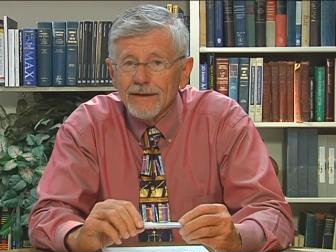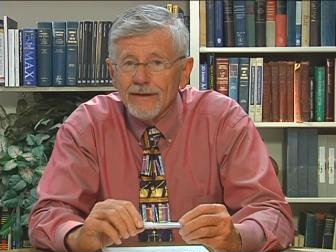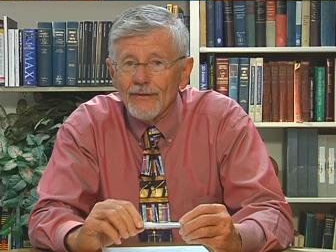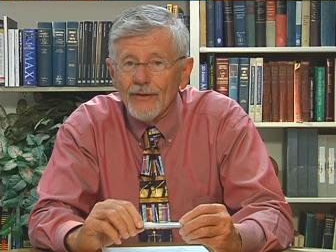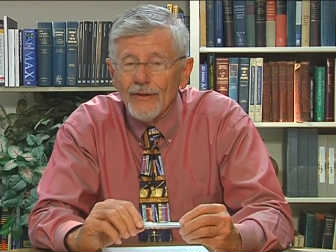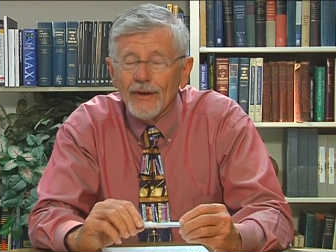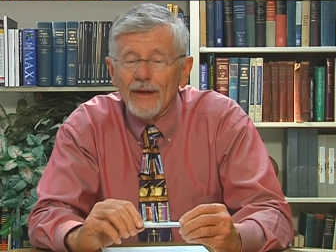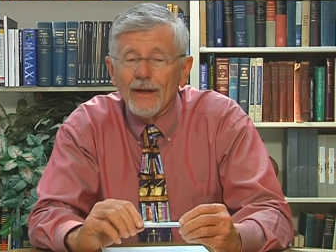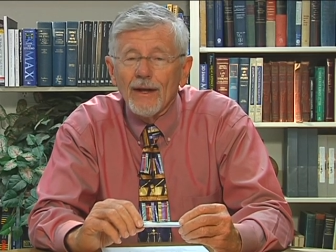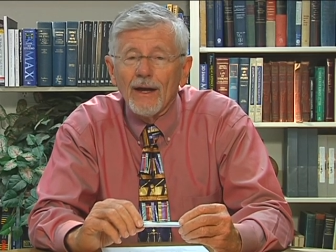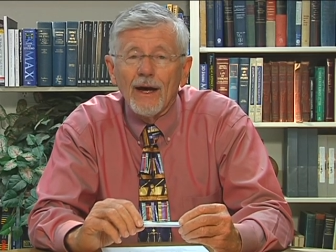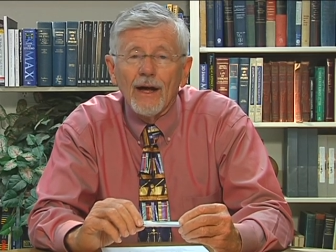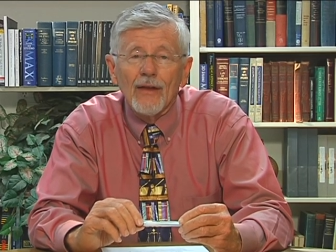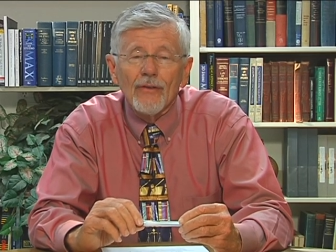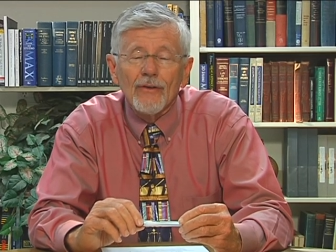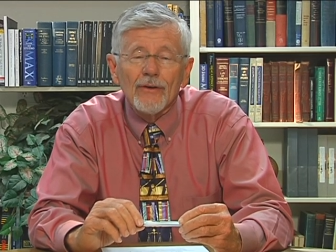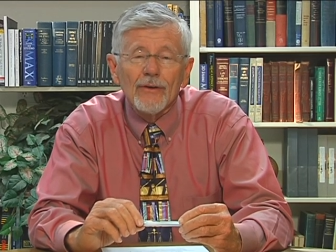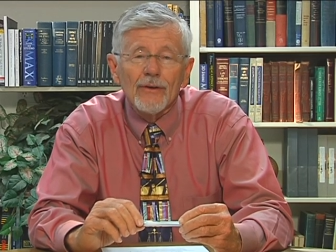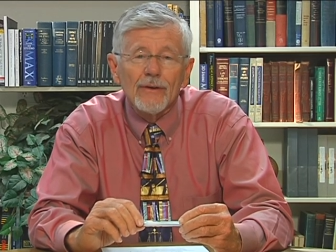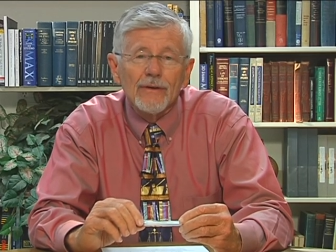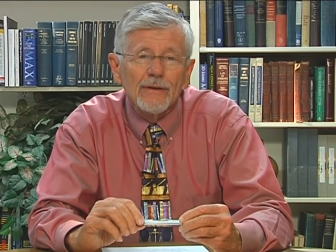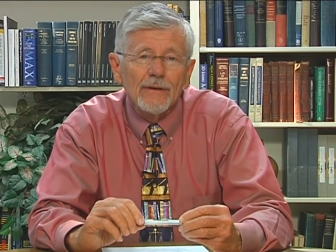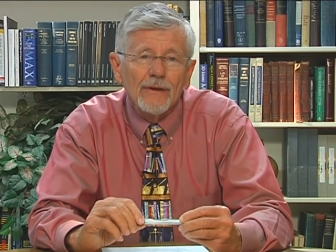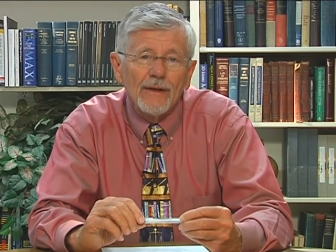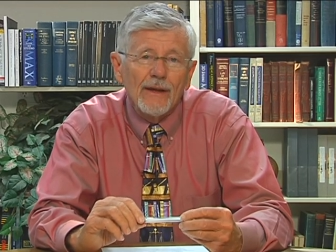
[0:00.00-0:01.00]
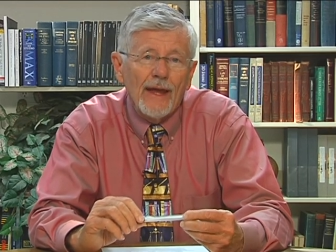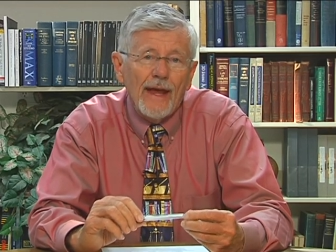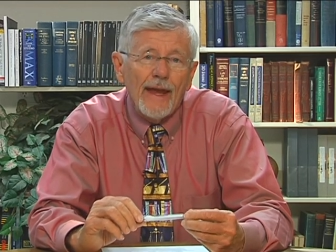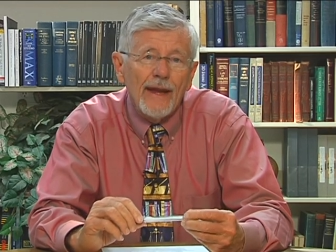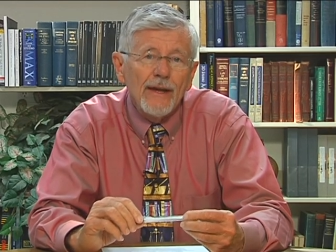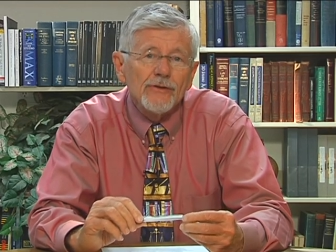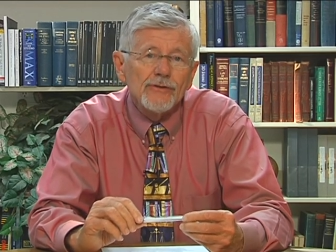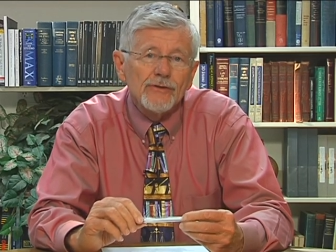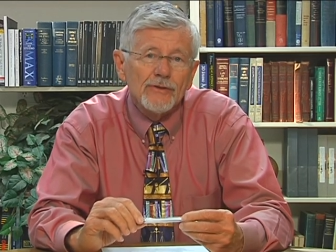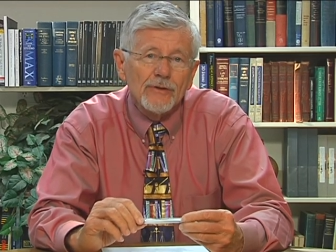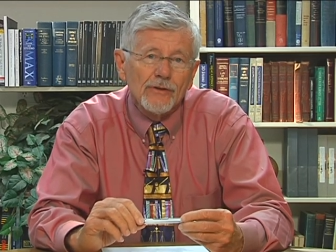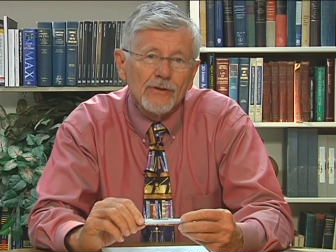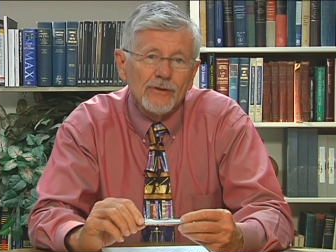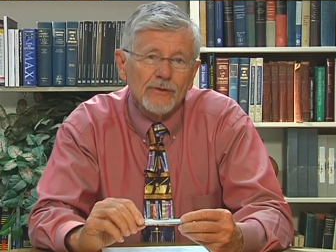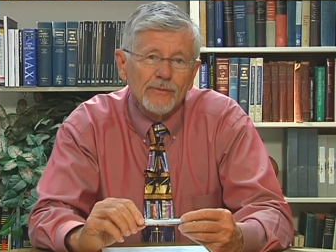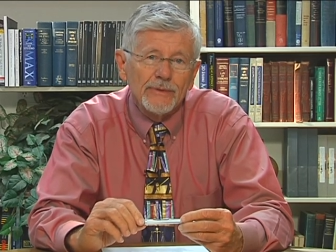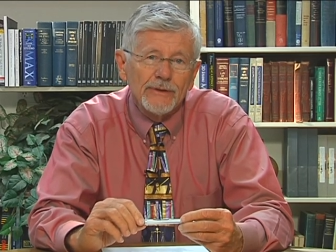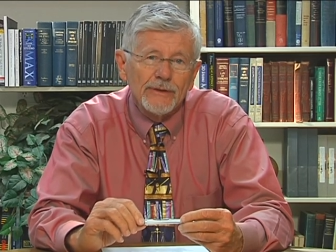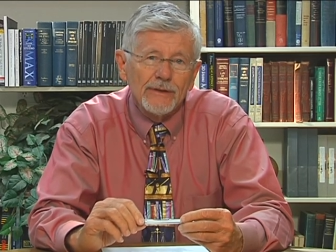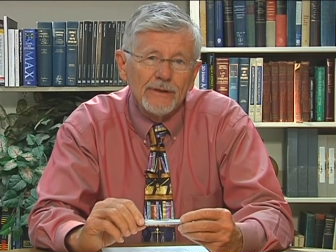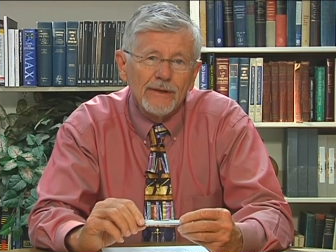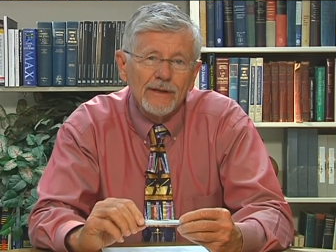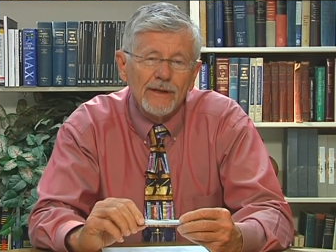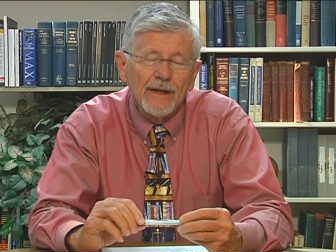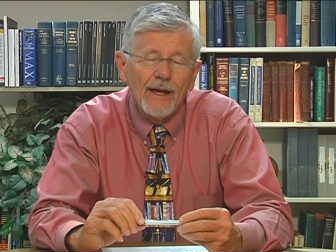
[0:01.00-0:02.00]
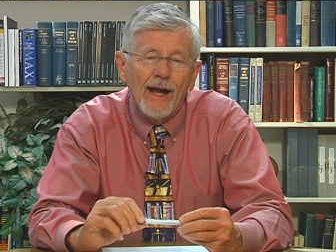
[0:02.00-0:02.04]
than other age groups.